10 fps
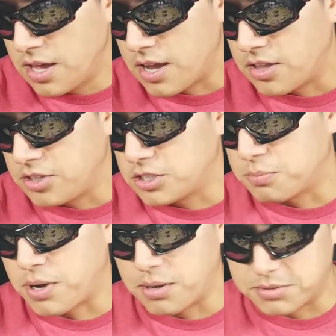And these are
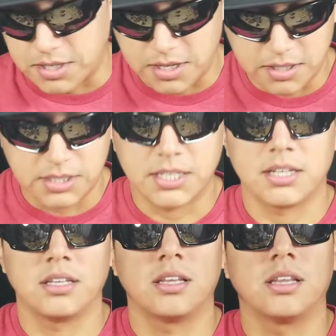pipes that they take
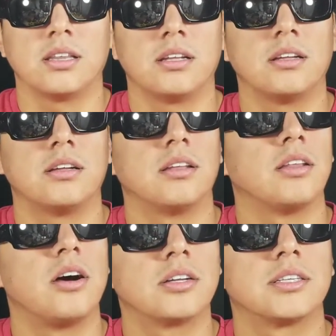a
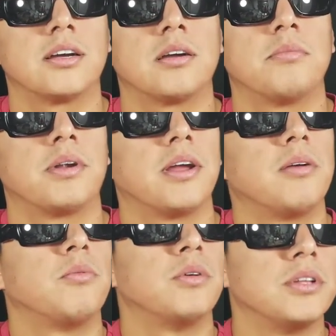long time, but I
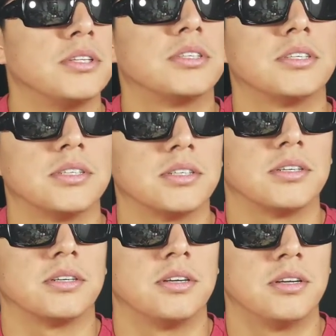am willing to